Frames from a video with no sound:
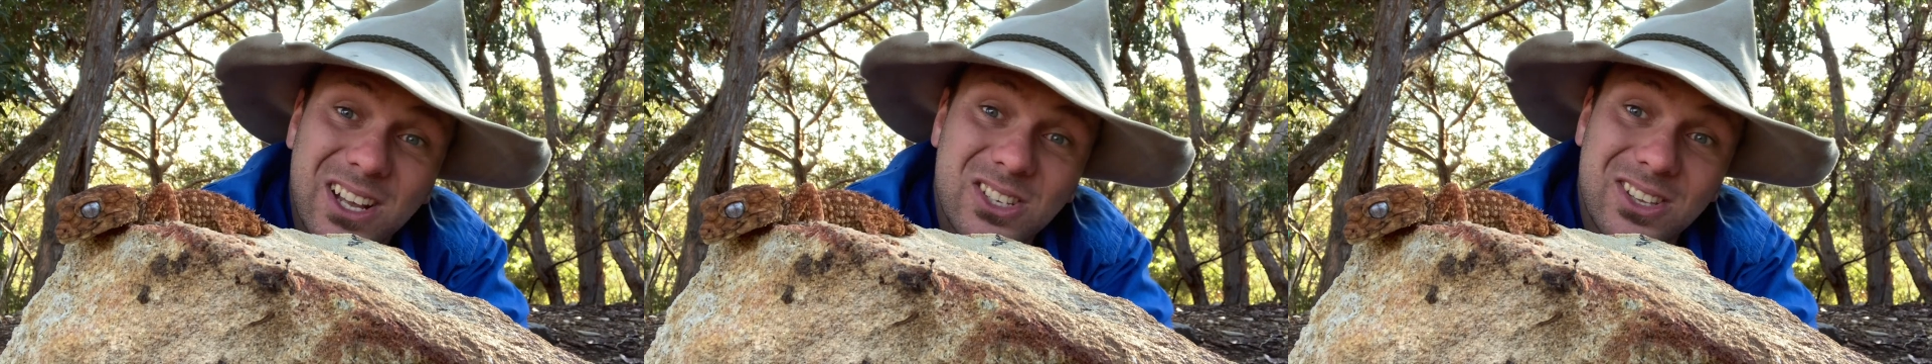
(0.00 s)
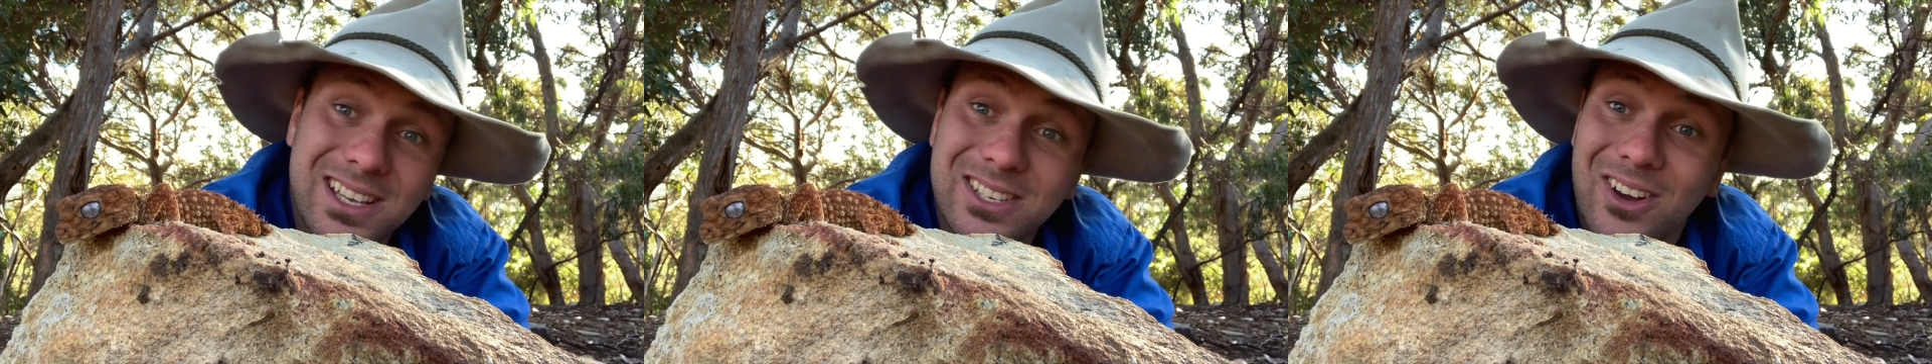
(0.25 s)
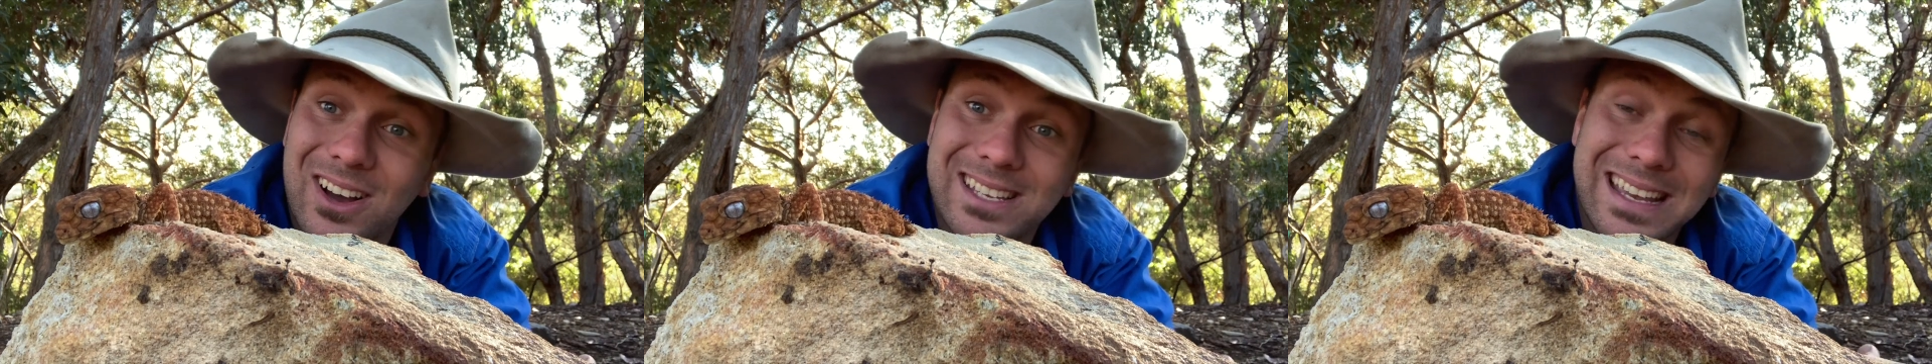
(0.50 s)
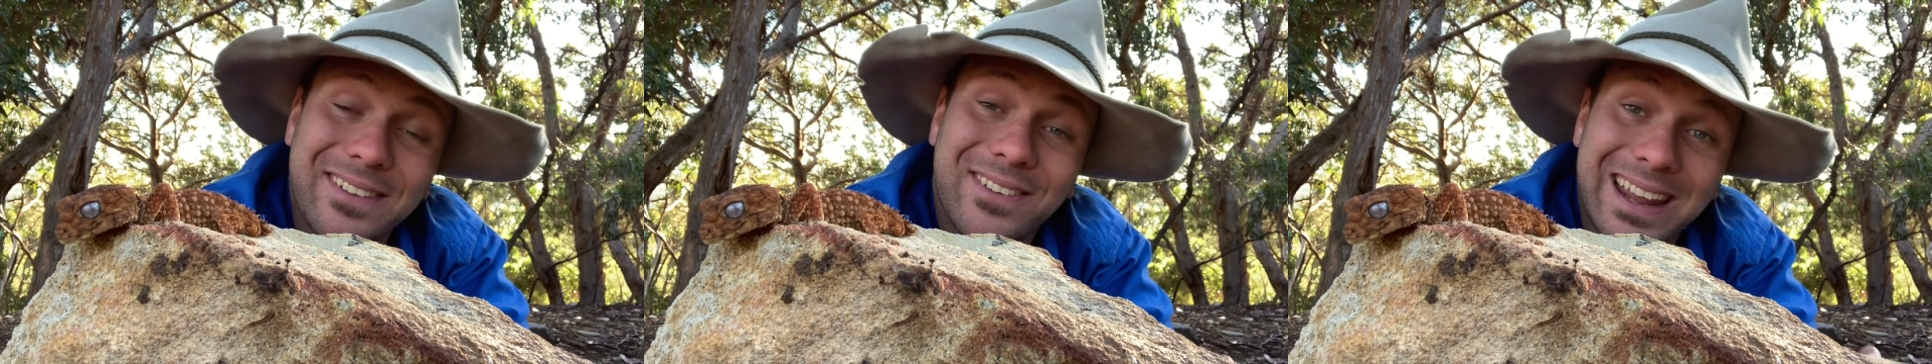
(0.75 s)
So these guys
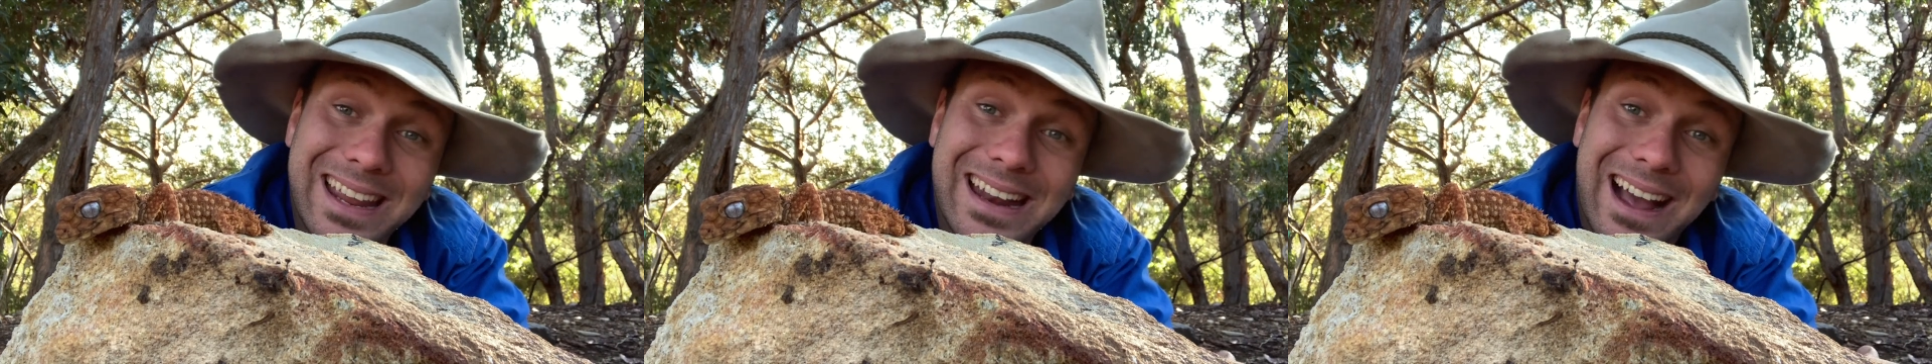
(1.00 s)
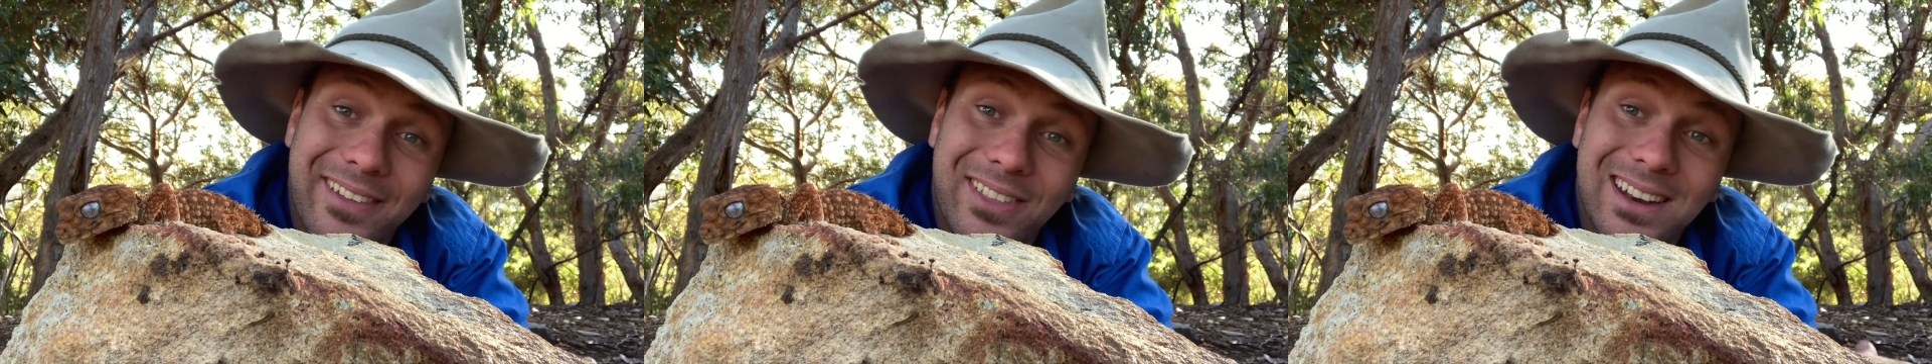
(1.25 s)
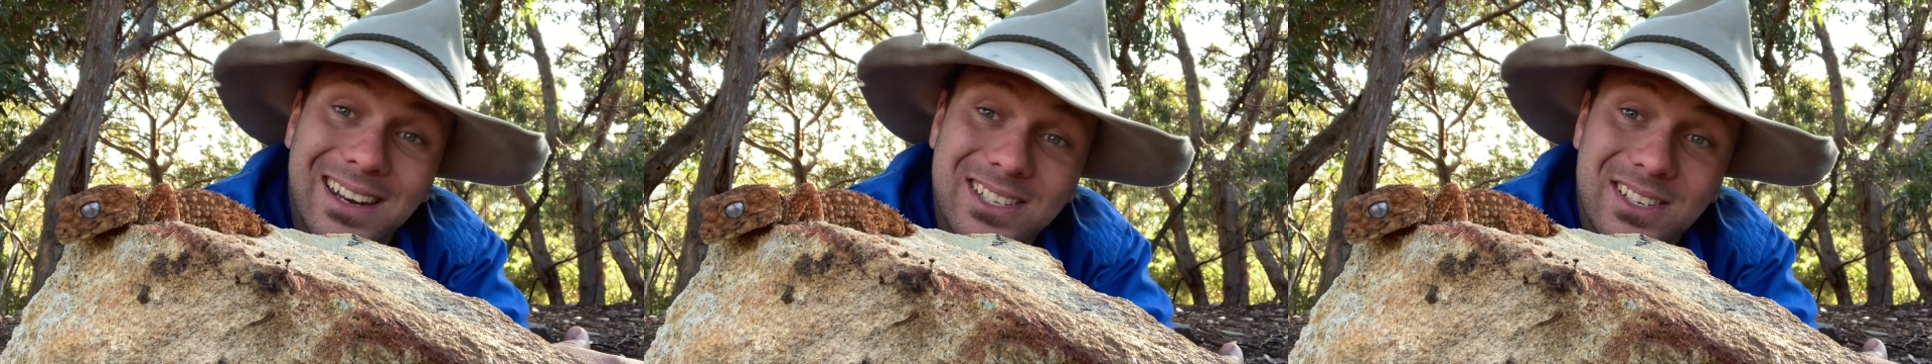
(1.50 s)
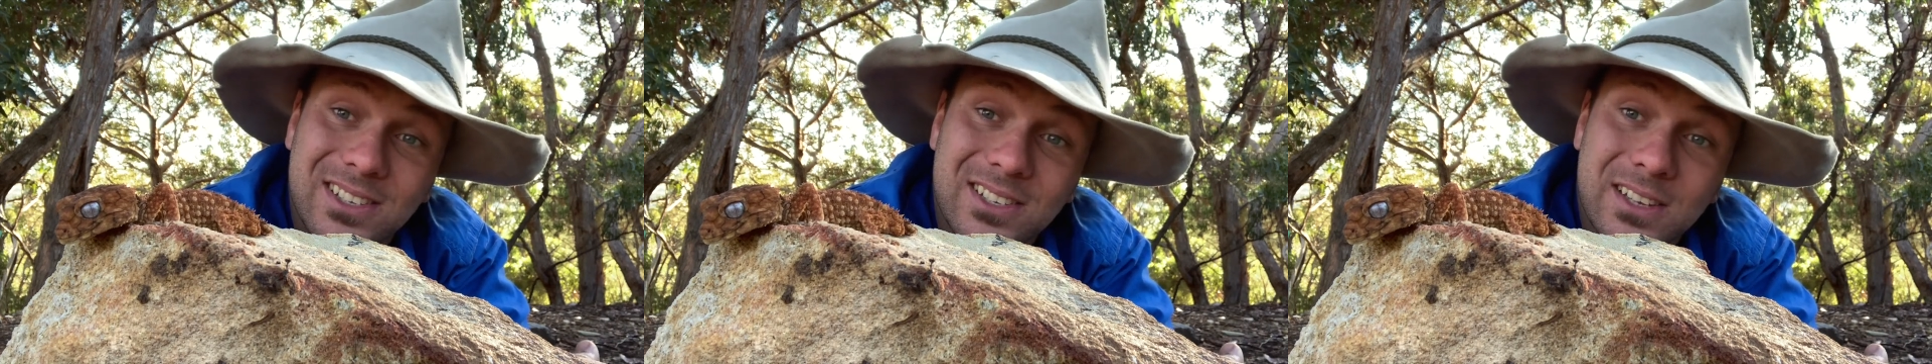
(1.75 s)
even eat other
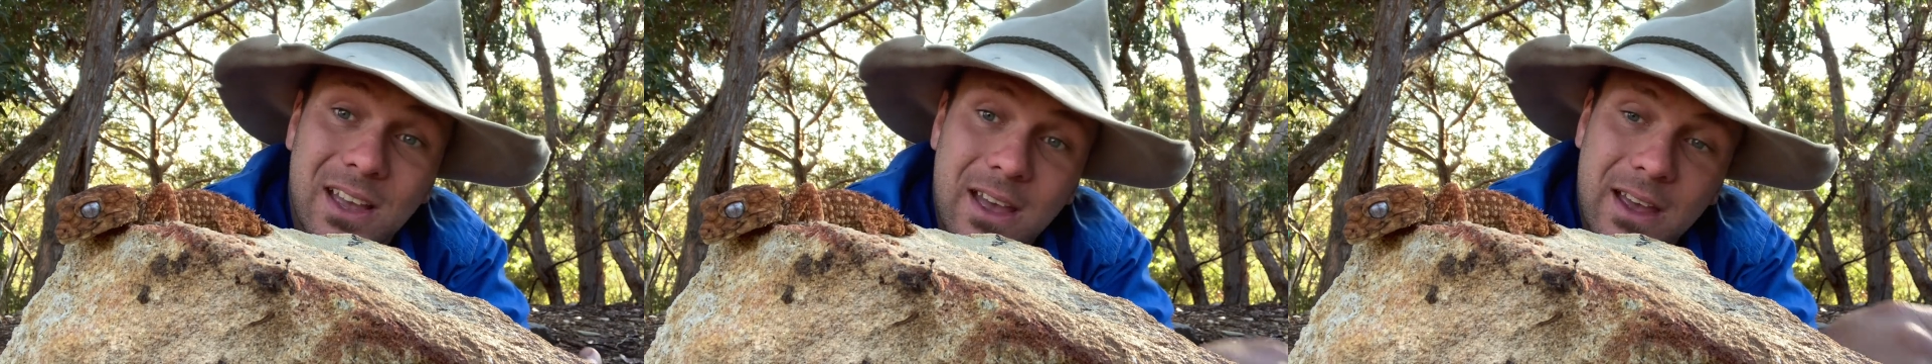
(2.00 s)
lizards.